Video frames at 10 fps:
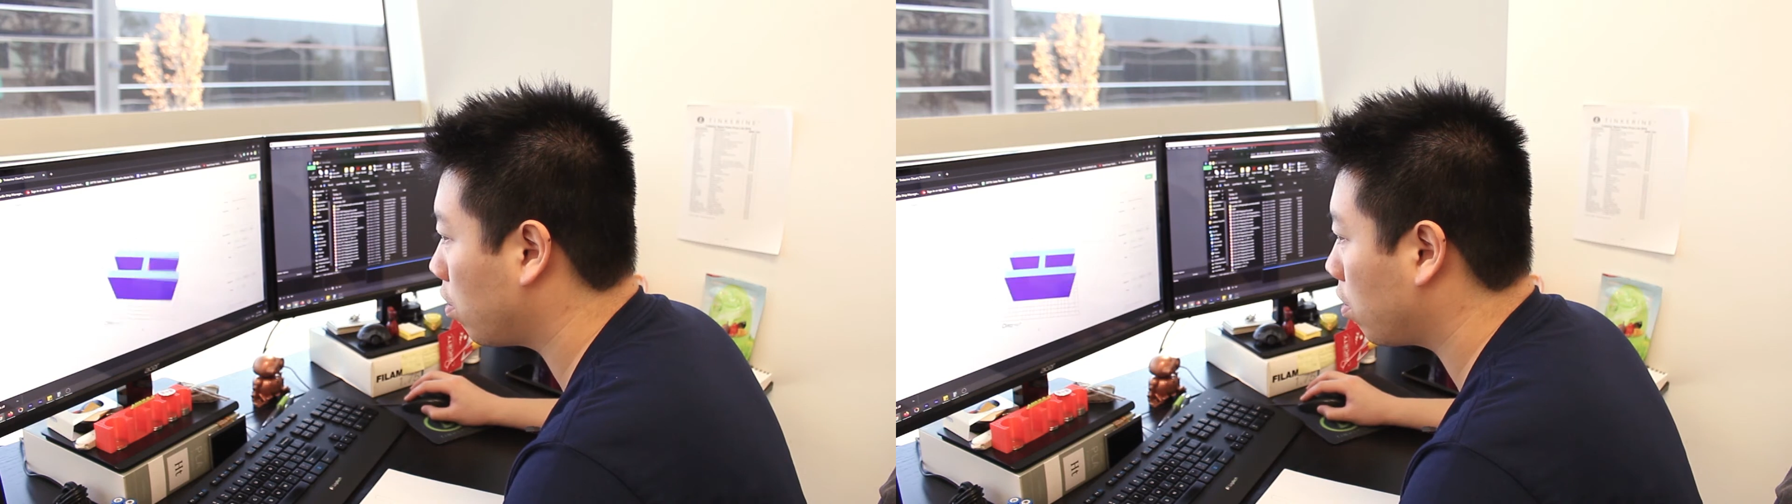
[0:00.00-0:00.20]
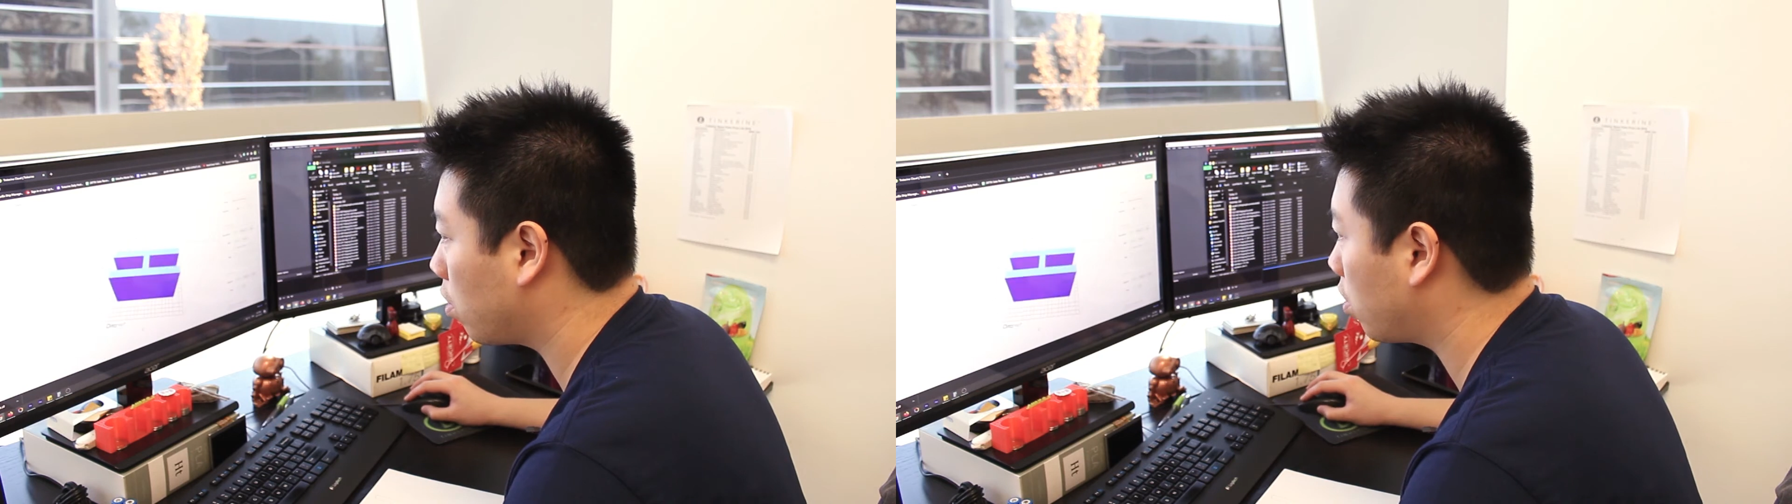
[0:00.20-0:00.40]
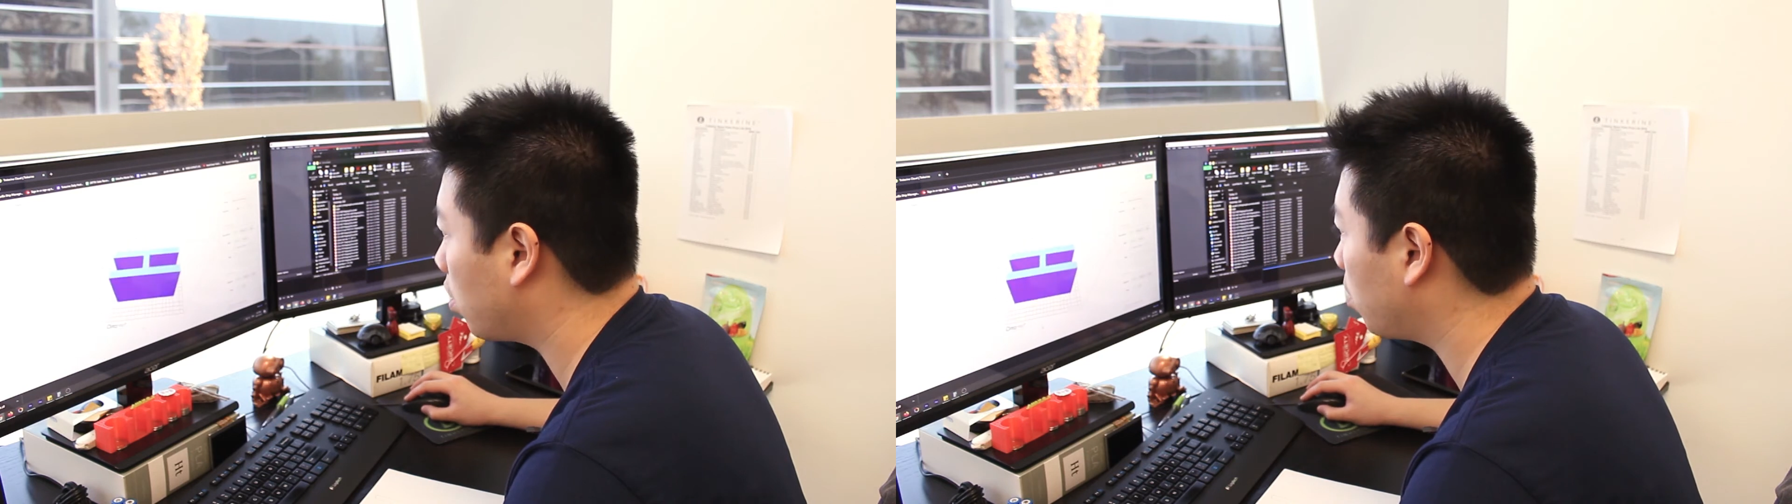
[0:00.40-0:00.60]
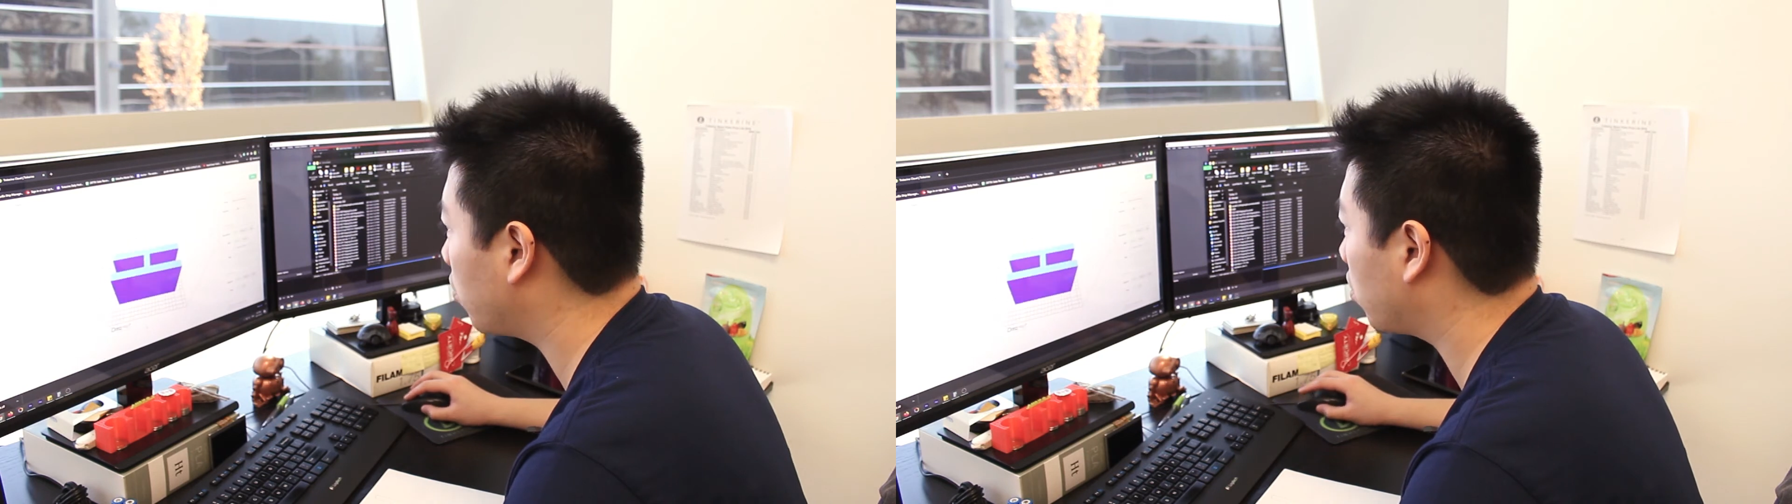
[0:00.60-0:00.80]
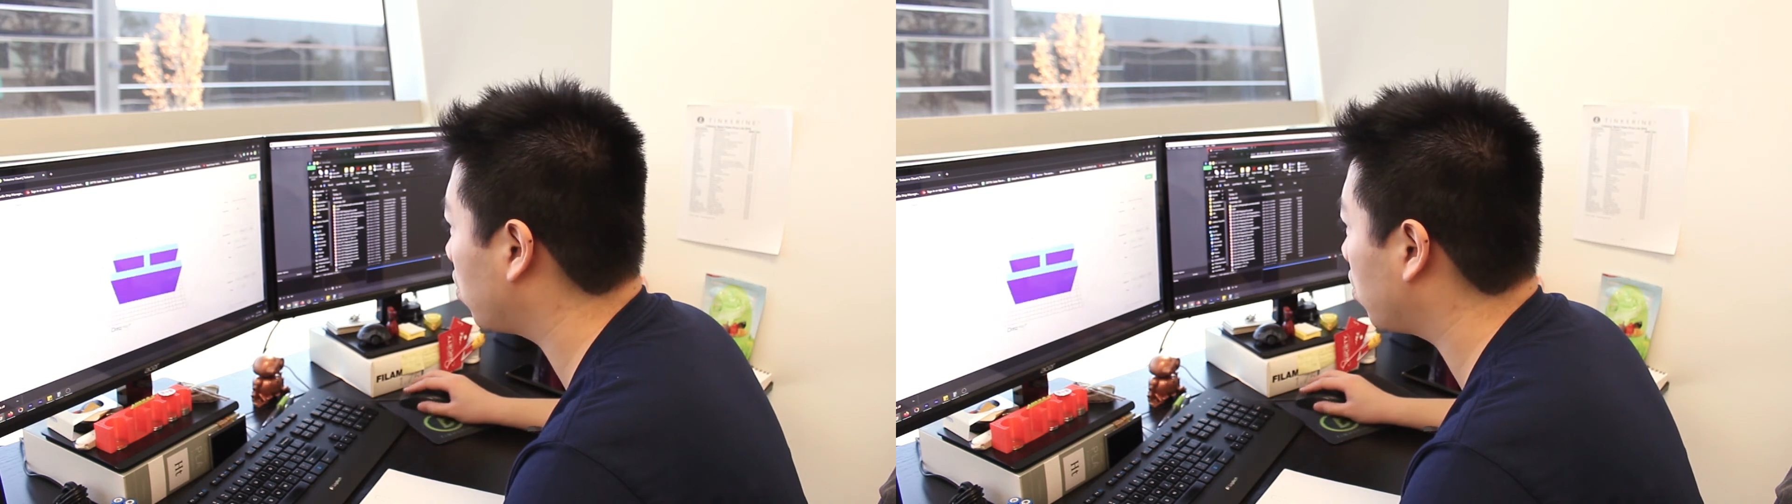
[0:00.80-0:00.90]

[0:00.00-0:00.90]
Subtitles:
it seems